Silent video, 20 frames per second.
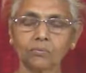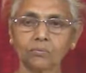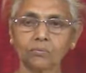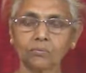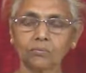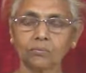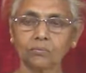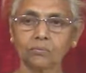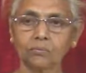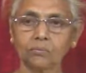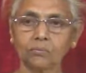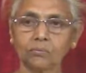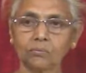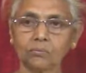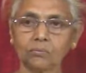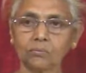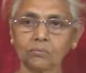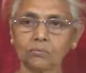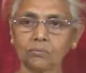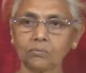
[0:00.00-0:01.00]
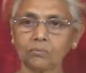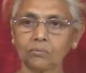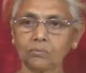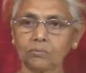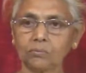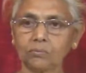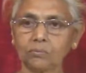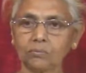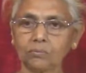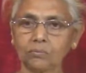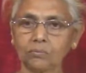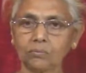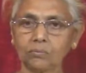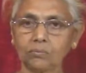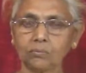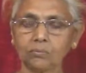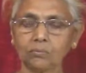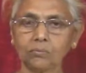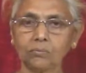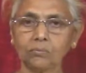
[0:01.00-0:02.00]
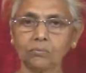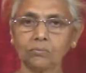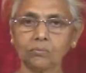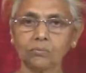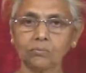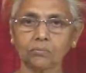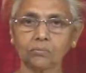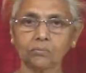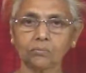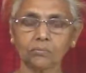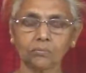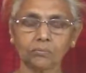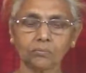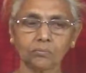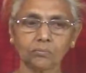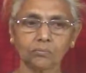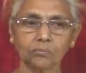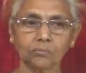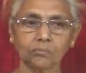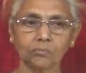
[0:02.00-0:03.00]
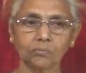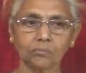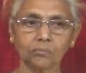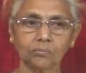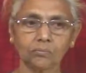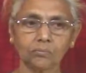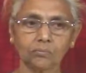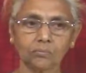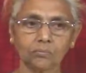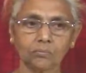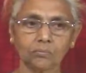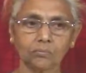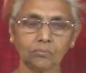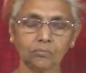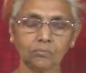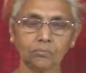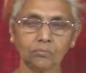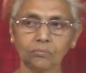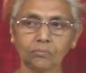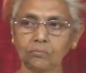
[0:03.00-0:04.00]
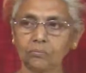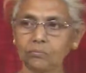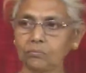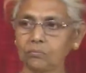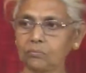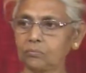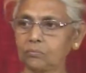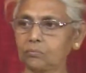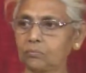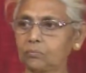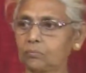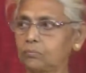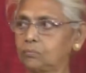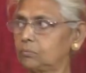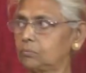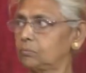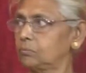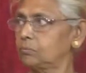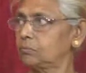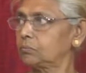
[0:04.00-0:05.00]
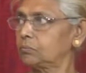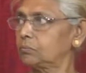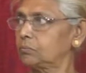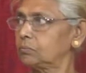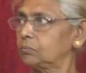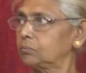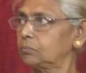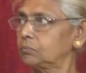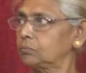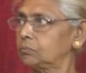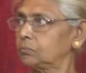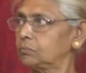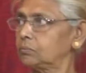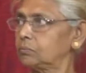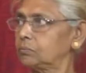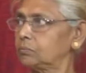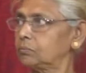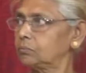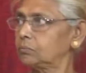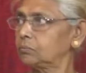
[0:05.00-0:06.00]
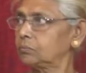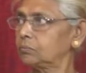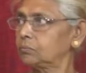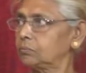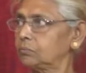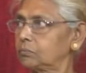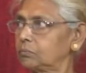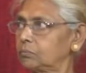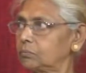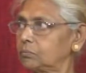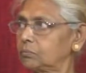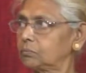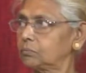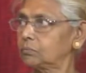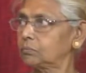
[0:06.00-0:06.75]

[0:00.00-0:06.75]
(silent)